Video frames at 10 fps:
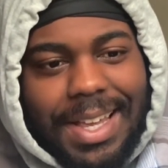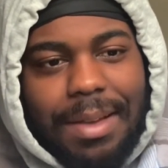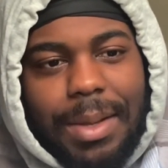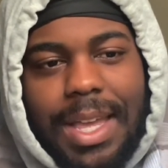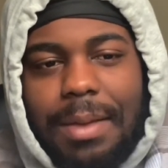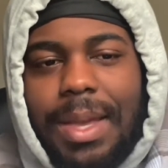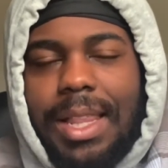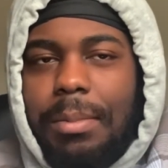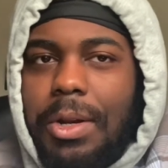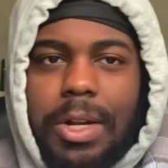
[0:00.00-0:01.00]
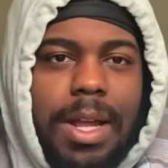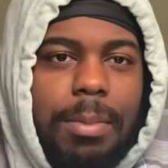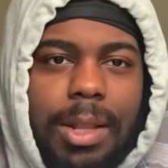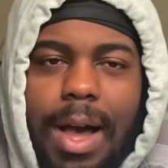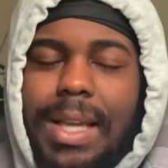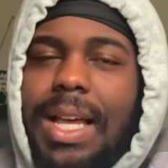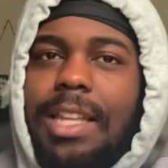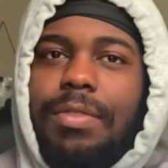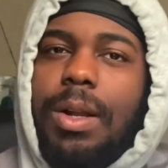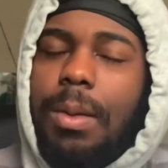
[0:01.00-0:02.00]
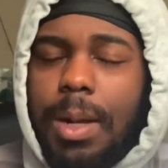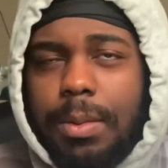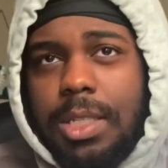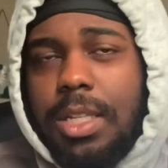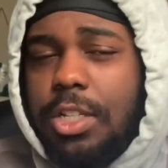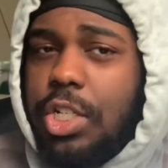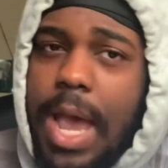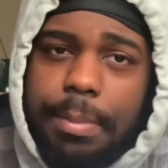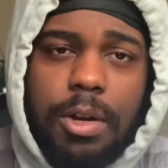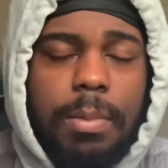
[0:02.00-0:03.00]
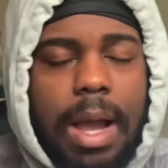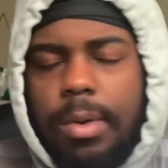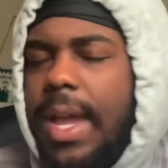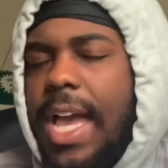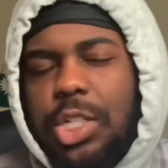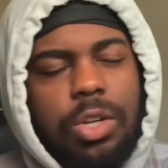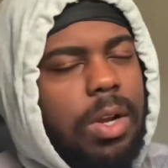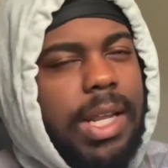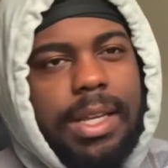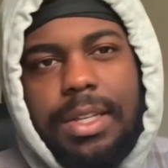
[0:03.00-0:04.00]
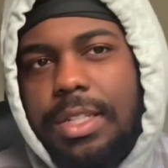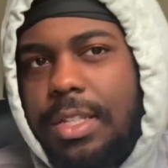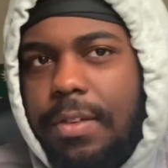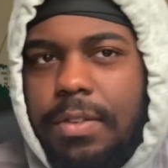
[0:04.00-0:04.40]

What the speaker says: But yeah, man, let me know down below how you guys felt about this chapter, my reaction, all that good stuff.